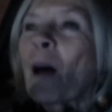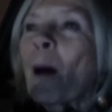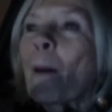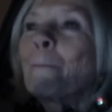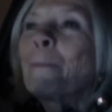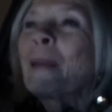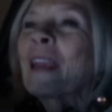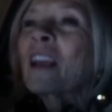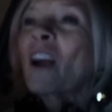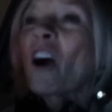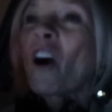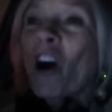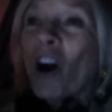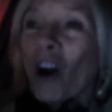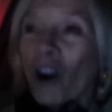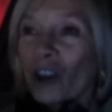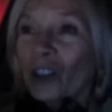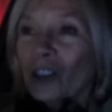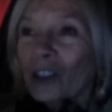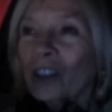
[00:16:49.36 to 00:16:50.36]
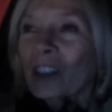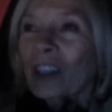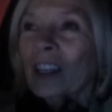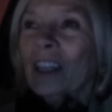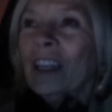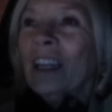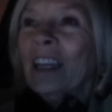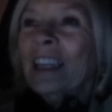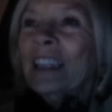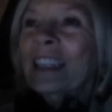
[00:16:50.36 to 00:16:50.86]
a big ask
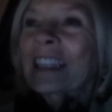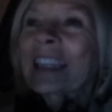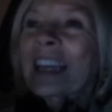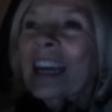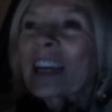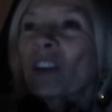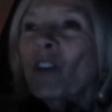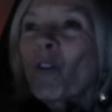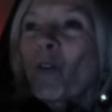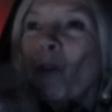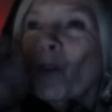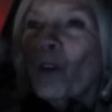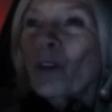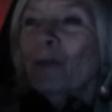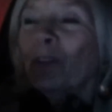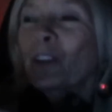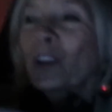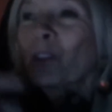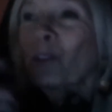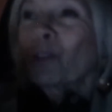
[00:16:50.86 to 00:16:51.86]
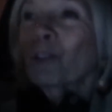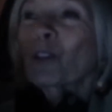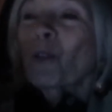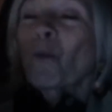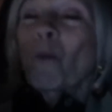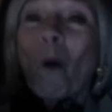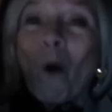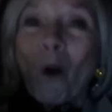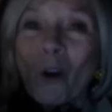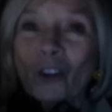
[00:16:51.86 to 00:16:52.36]
to get all of you to
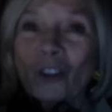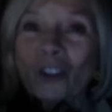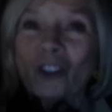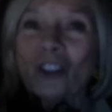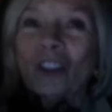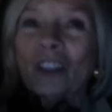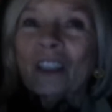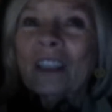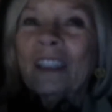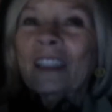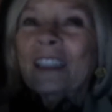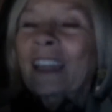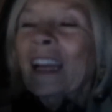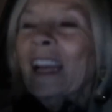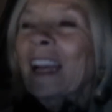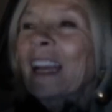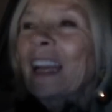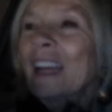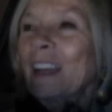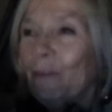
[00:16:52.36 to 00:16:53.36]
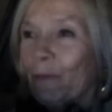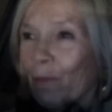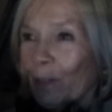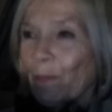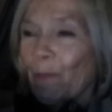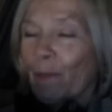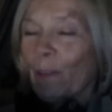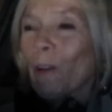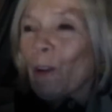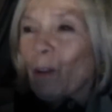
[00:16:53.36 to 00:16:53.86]
watch
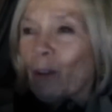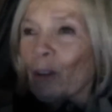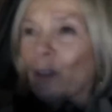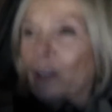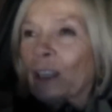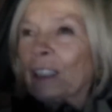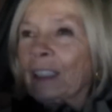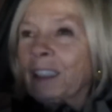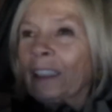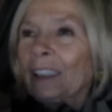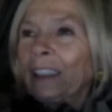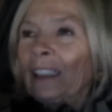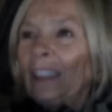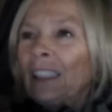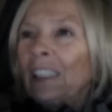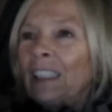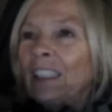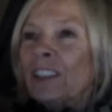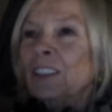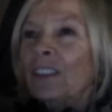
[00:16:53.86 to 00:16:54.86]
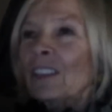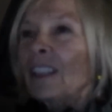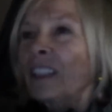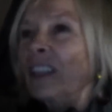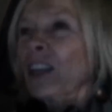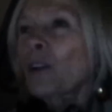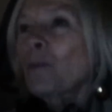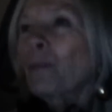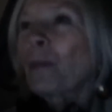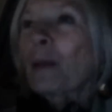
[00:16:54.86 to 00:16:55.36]
every vlog. Because I
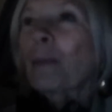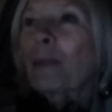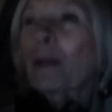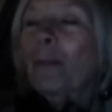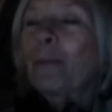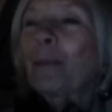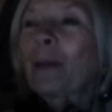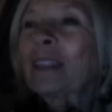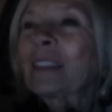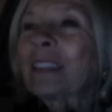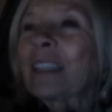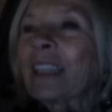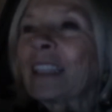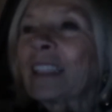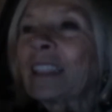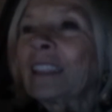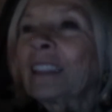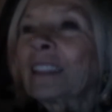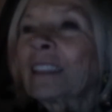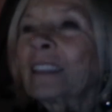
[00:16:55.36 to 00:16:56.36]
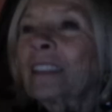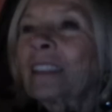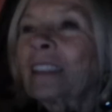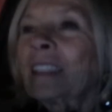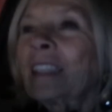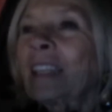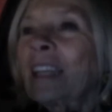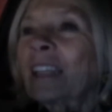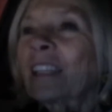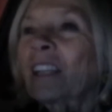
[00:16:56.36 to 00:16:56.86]
know people are busy,
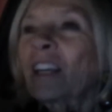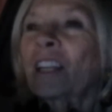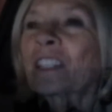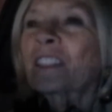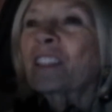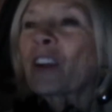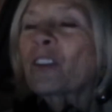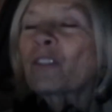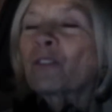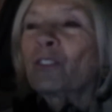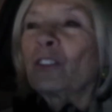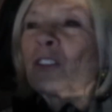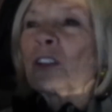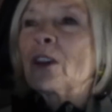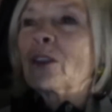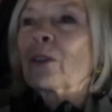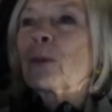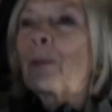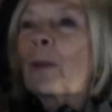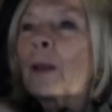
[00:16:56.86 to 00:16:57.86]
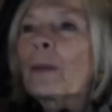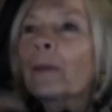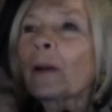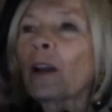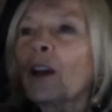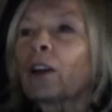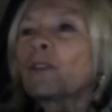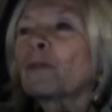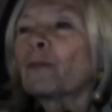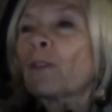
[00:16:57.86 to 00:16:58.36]
and I don't, you know, the people
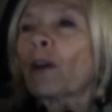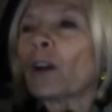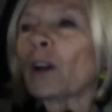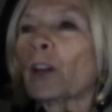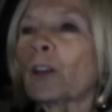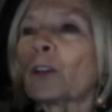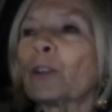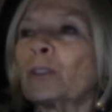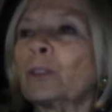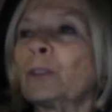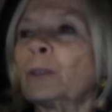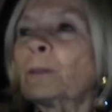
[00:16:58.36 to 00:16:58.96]
I follow,